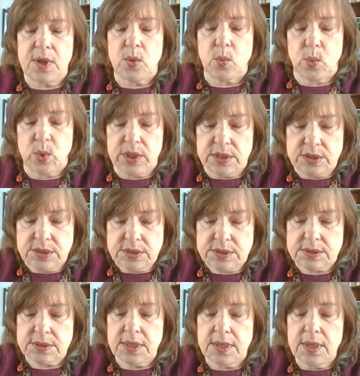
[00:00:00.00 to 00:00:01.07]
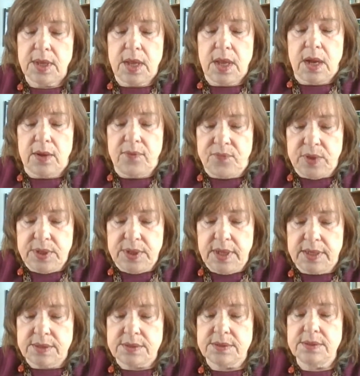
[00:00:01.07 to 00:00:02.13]
religious
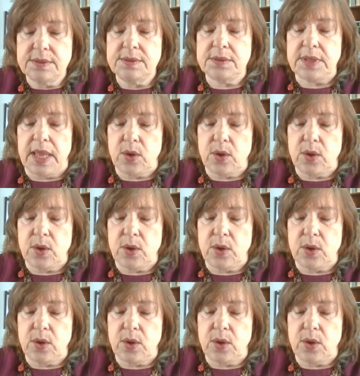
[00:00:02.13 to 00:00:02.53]
affiliations,